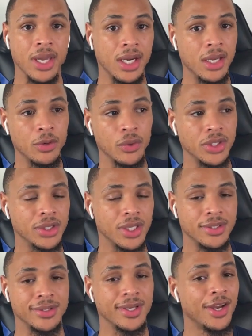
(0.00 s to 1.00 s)
getting, which
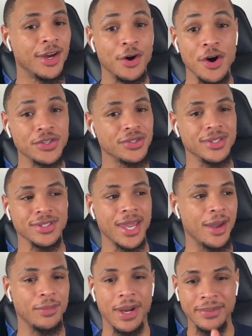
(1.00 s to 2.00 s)
is also a
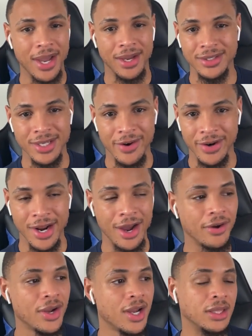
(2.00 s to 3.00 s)
scam, but I'm not getting to that right
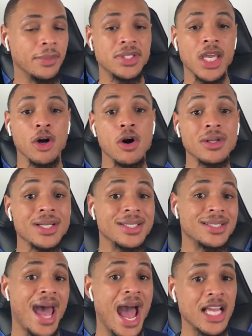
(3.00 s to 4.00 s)
now. Let me take all
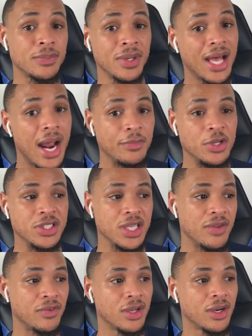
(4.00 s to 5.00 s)
this tax money that I'm
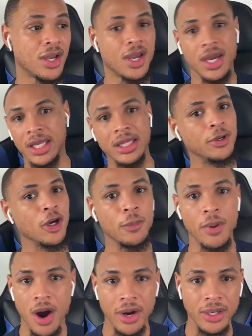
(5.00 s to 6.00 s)
receiving and let me go
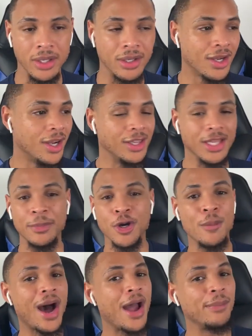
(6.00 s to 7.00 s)
party. Let me
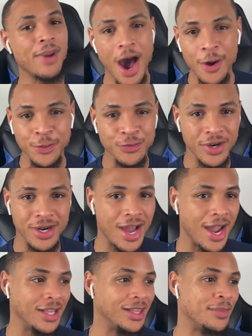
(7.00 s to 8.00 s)
go buy bottles for the
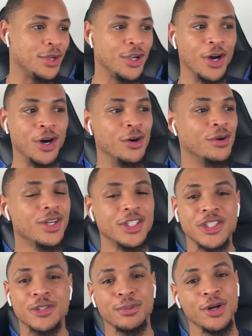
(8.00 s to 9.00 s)
night. Let me go
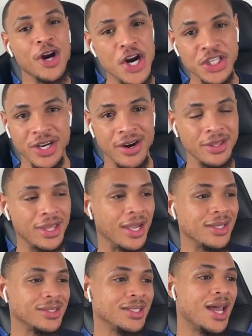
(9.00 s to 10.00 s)
splurge and
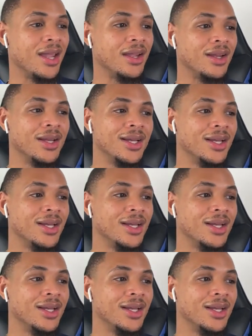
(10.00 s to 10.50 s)
everything. It's like,